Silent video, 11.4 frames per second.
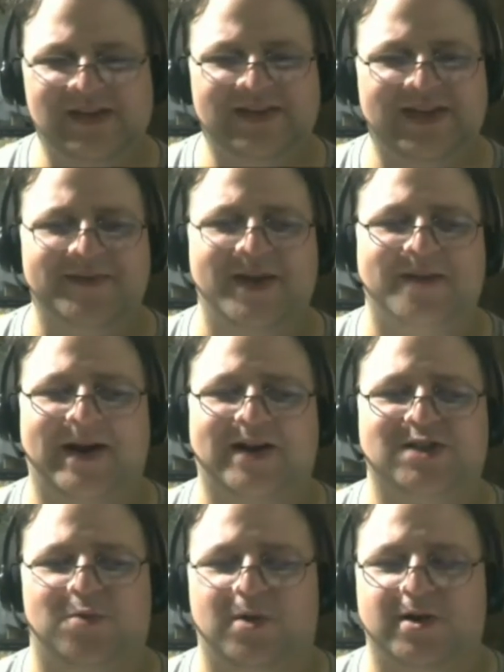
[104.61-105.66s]
And then, to make
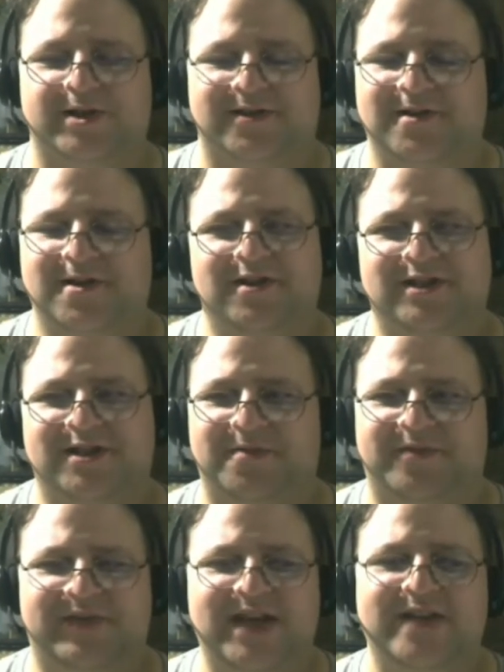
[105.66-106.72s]
matters worse,
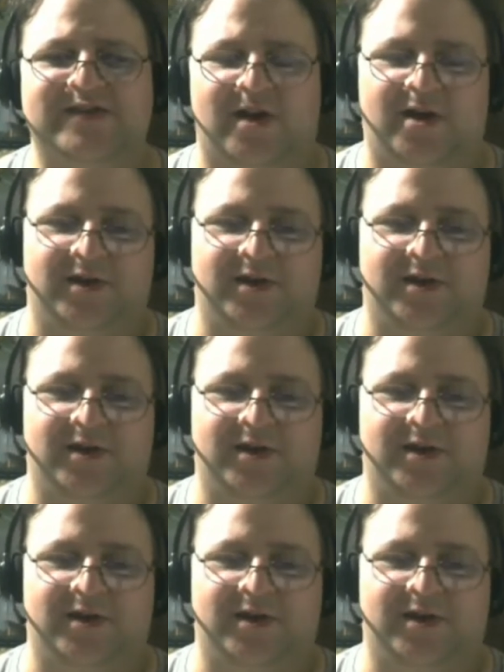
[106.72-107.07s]
some thieves